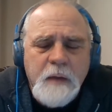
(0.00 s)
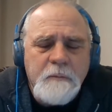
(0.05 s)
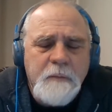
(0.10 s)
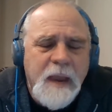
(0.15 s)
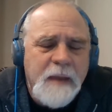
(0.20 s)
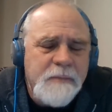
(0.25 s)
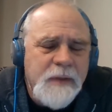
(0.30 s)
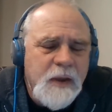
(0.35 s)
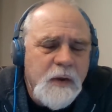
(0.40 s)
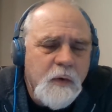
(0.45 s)

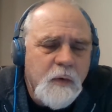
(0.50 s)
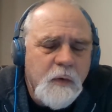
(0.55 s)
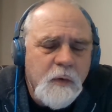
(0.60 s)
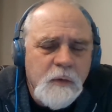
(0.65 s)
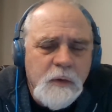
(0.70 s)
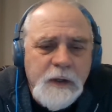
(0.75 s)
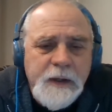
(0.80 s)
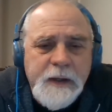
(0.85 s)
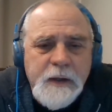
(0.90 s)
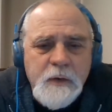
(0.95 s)
Maybe you're
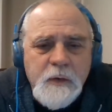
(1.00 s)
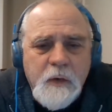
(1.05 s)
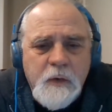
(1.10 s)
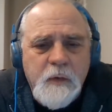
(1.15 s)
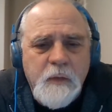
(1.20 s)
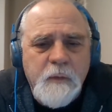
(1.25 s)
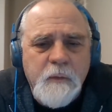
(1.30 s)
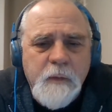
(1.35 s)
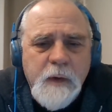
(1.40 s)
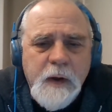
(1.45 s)
early in your
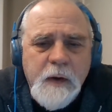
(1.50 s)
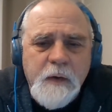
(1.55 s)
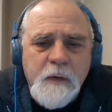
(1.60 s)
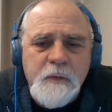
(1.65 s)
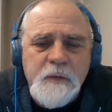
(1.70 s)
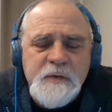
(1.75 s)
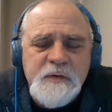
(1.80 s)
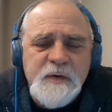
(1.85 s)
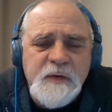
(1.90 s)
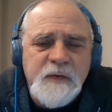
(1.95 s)

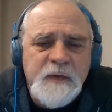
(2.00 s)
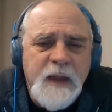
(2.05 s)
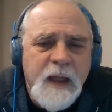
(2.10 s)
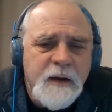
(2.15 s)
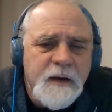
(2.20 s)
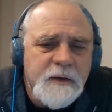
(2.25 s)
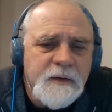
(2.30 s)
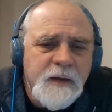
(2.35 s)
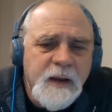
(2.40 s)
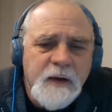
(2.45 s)
career, just
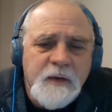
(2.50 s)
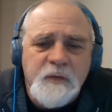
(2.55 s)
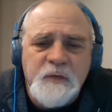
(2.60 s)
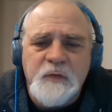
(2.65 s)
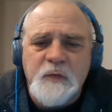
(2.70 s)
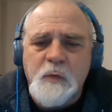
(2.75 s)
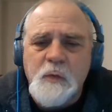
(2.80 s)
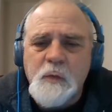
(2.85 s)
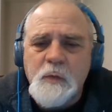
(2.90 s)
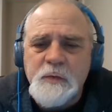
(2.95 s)
out of tech
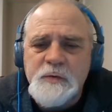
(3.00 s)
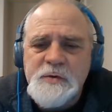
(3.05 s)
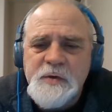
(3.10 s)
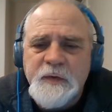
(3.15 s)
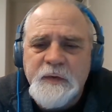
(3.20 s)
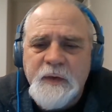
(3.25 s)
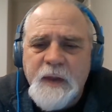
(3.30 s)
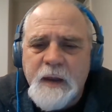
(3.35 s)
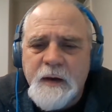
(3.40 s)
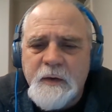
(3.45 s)
school,
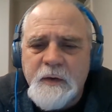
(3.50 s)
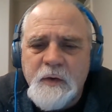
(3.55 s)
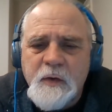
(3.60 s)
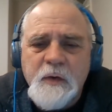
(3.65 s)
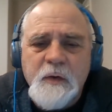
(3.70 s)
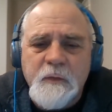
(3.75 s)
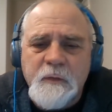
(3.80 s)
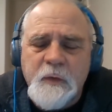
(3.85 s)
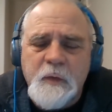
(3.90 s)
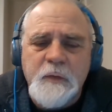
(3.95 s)
just out of
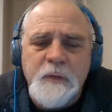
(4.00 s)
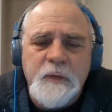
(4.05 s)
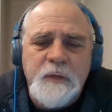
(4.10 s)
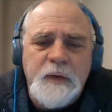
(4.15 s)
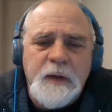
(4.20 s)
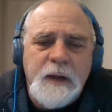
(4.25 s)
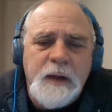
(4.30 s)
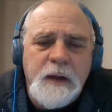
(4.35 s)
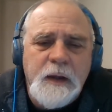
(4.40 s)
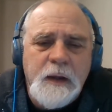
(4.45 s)

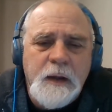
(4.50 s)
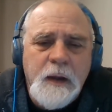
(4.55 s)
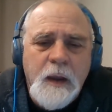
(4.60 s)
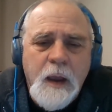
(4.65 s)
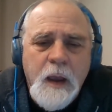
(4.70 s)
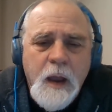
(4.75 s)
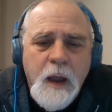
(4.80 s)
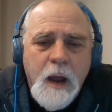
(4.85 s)
university.